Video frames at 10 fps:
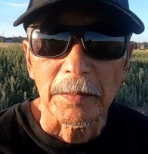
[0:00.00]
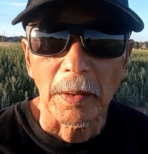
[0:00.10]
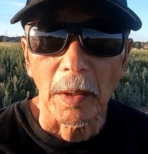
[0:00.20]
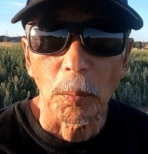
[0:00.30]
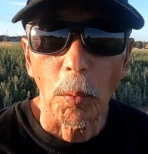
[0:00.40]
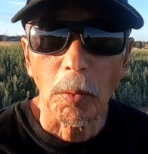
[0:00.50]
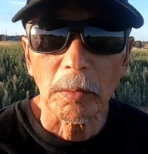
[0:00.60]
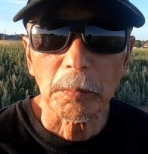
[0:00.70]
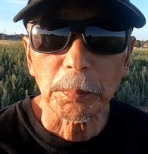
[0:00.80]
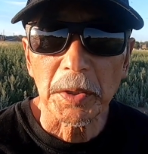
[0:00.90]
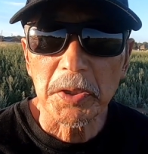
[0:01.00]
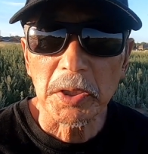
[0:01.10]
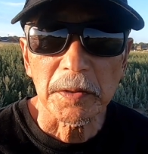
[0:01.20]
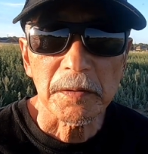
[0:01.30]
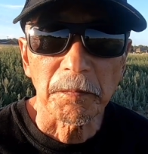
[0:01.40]
the water
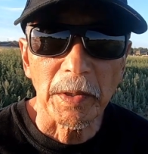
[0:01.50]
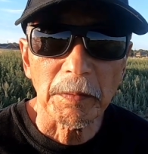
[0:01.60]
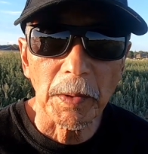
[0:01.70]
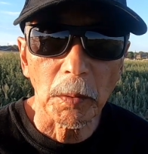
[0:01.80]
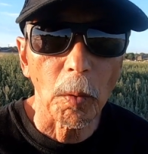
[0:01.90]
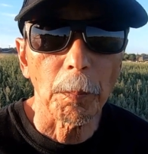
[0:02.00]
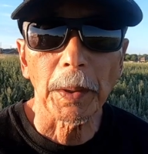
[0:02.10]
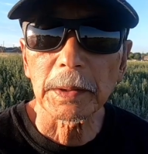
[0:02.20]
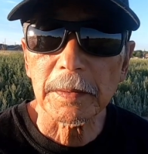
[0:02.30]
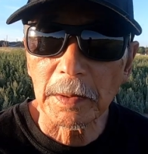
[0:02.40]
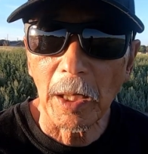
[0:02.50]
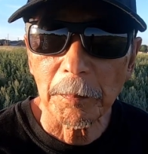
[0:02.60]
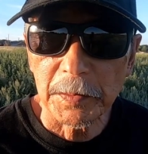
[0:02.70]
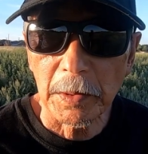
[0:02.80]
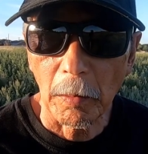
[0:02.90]
pressure is very, very low, but it
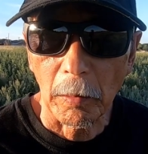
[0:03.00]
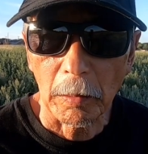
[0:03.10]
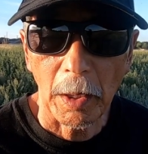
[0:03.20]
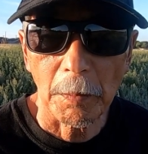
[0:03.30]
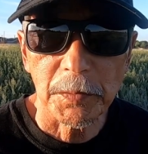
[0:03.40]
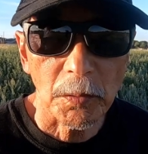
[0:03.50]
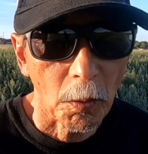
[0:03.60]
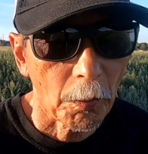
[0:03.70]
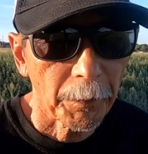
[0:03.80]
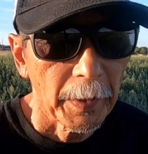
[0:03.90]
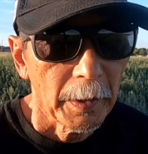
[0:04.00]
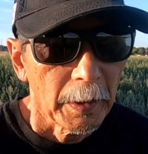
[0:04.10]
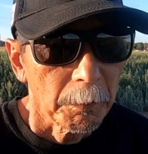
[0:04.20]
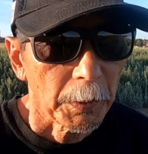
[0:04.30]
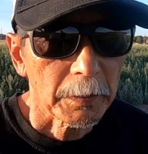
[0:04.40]
comes on, comes on,
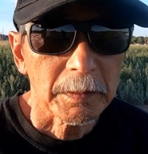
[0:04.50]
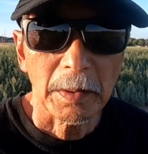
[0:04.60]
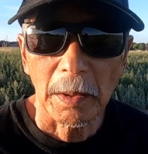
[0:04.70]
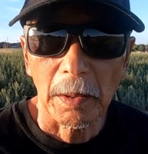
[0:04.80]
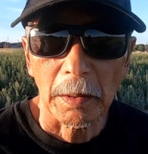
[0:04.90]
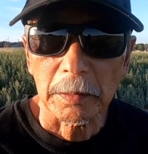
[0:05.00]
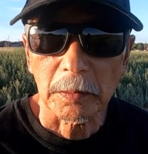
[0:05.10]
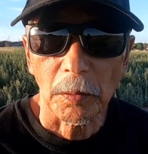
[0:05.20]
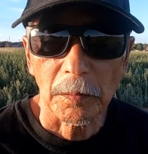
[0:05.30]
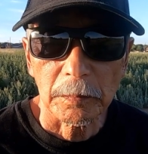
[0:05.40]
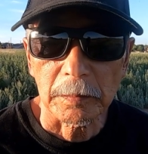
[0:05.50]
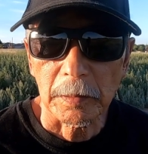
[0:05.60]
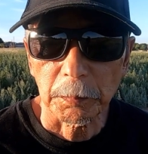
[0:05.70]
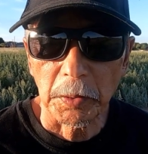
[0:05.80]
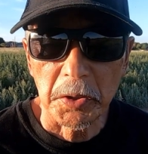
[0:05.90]
but uh, you know
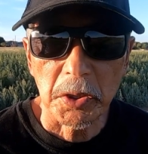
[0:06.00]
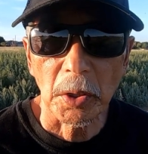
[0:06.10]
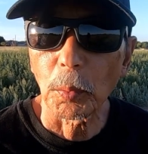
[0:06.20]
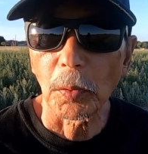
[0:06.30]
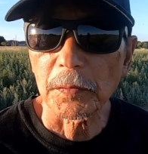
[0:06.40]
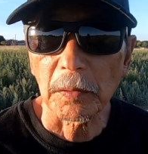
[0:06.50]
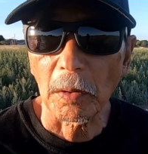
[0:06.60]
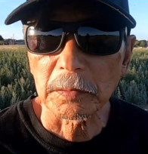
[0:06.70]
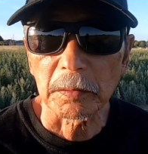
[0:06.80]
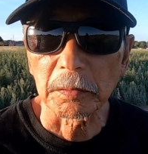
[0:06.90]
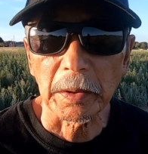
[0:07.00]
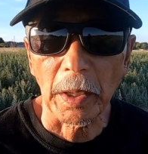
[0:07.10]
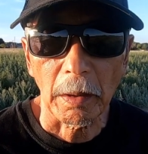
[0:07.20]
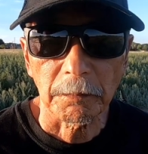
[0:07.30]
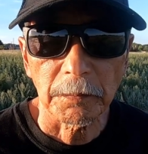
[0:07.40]
the pressure was not good
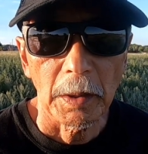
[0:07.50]
enough.